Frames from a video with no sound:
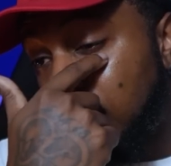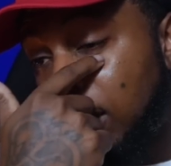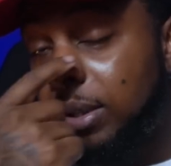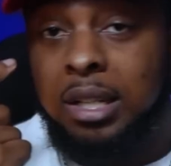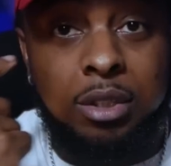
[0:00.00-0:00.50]

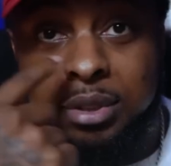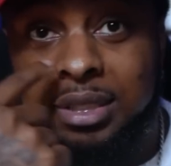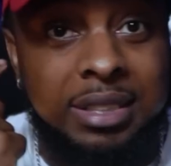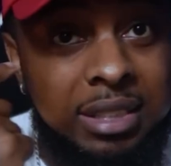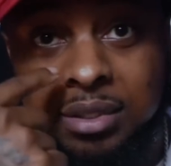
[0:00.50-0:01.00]
on that little
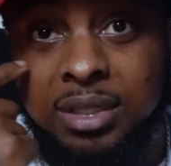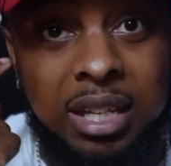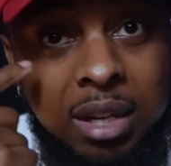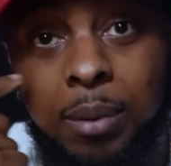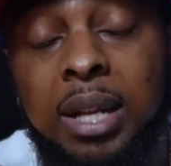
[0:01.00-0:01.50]
sensitive
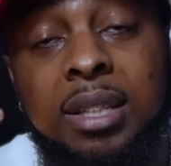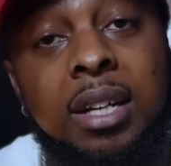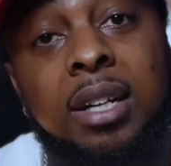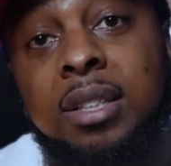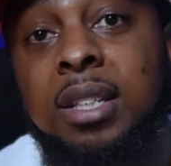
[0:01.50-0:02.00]
skin right
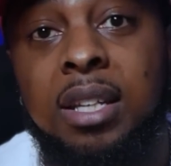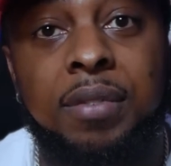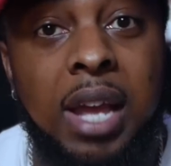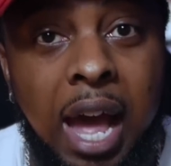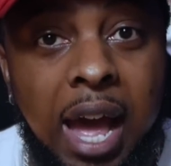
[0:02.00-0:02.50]
there underneath
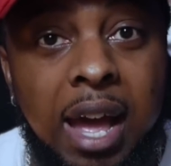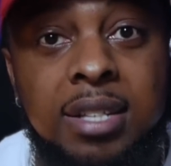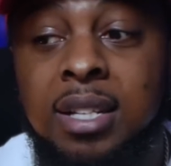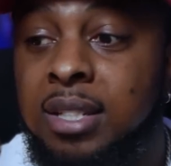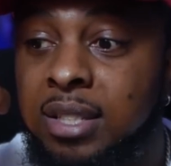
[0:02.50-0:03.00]
your
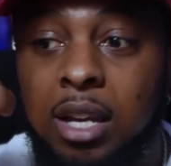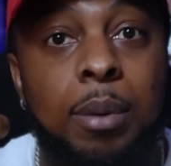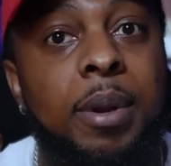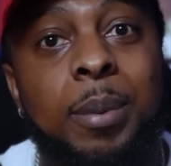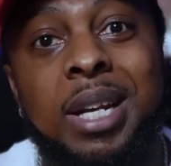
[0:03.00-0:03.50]
eyes to
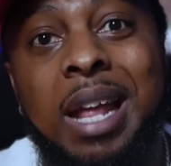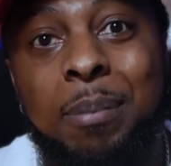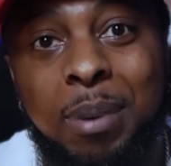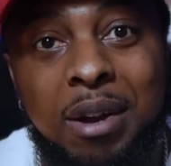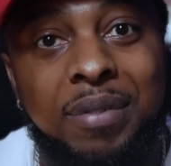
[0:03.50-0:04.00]
help get rid of
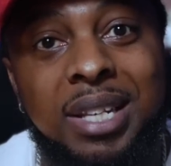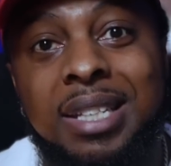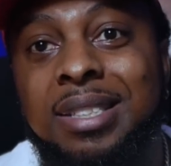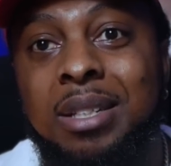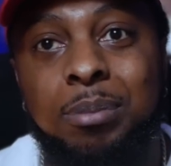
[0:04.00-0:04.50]
that
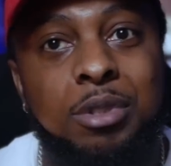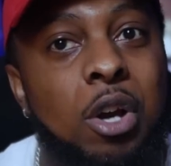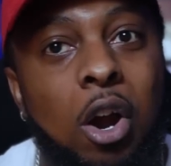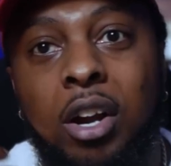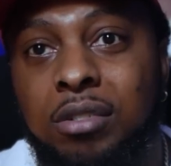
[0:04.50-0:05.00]
puffiness and them
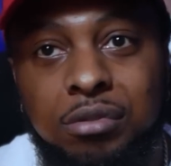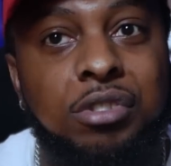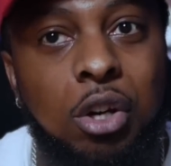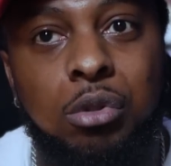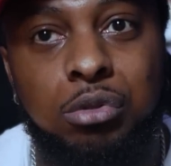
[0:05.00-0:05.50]
dark
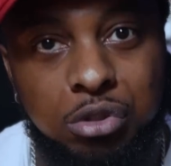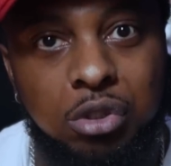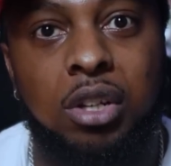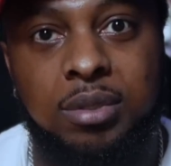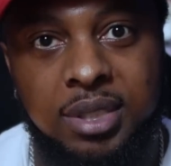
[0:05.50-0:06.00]
circles, you
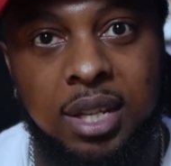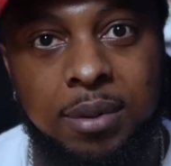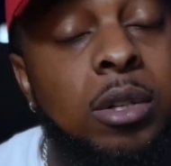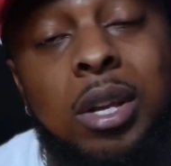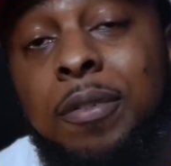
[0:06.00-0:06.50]
know what I'm saying?
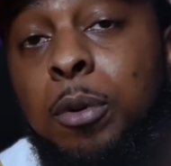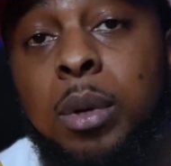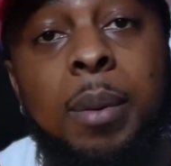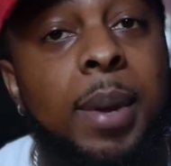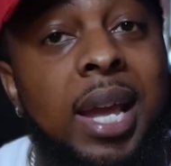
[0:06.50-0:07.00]
So if you
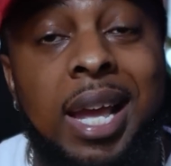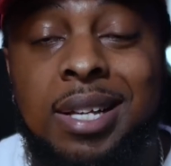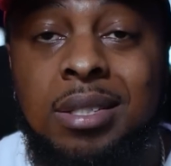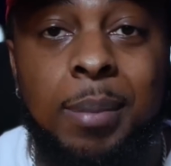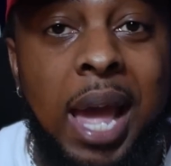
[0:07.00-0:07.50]
want to make
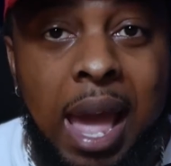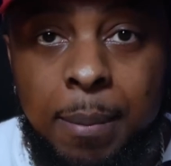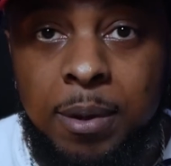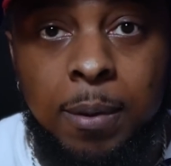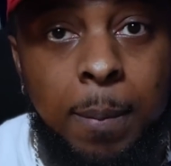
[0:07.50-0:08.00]
handsome a
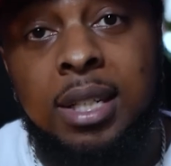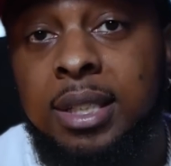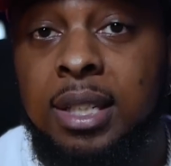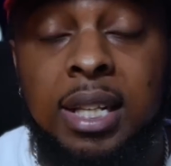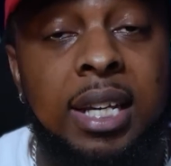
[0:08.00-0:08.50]
habit, click
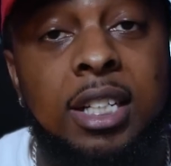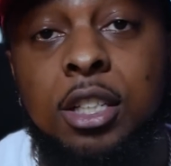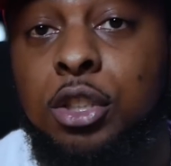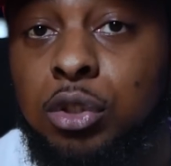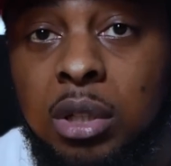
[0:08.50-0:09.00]
the link in the
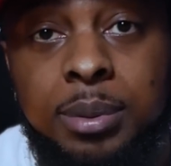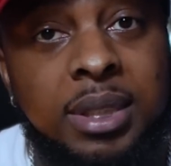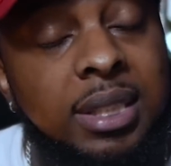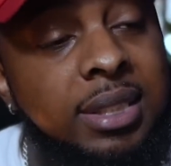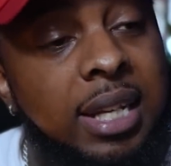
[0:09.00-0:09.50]

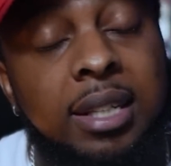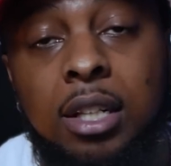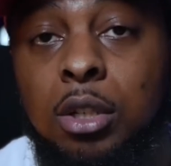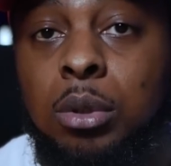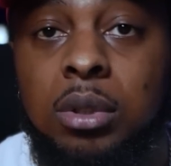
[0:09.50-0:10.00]
description, take the
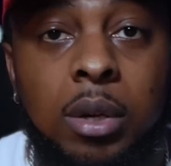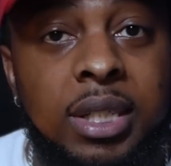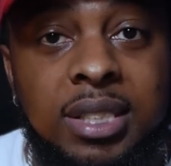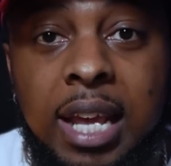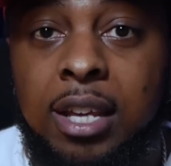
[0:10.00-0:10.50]
little thirty
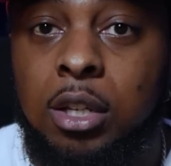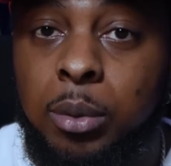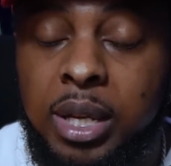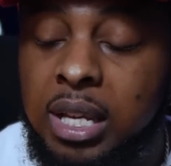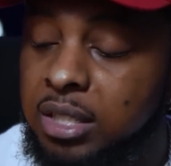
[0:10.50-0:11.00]
second
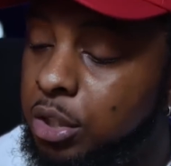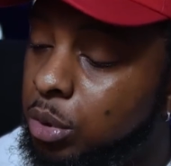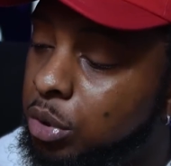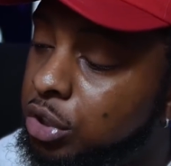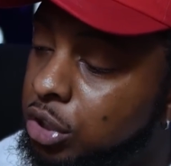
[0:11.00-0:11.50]
quiz, and
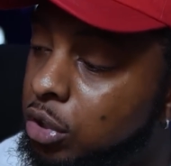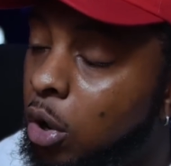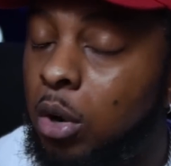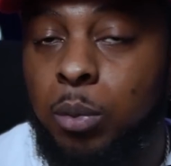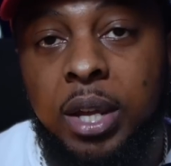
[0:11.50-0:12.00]
you can
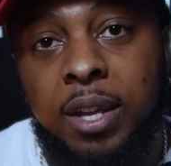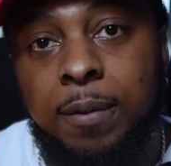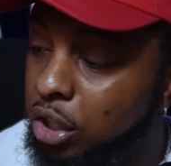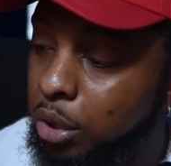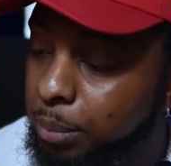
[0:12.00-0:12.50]
start with
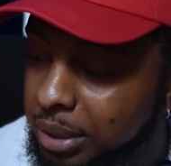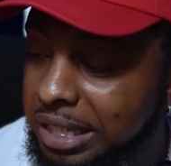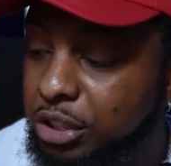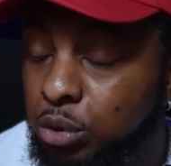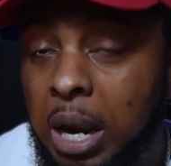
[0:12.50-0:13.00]
the
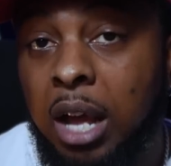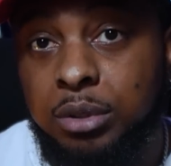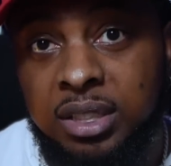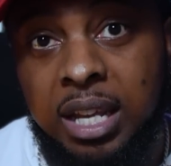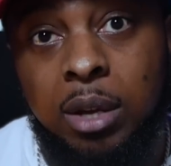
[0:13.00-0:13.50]
complete trial
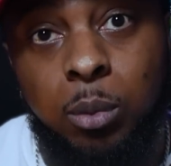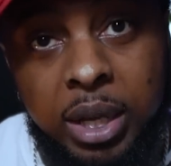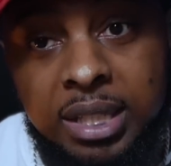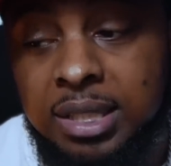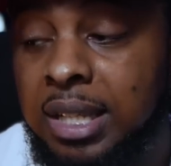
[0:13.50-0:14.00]
set,
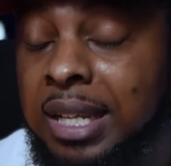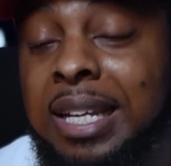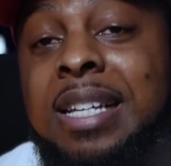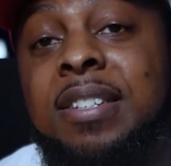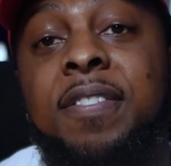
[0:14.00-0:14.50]
which
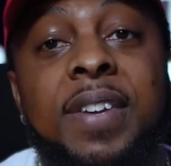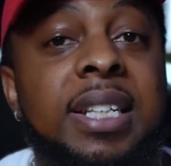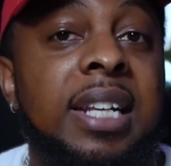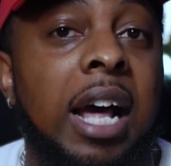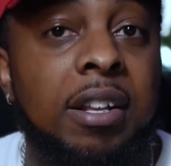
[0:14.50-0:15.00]
is a
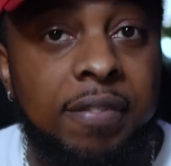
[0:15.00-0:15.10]
fifty dollar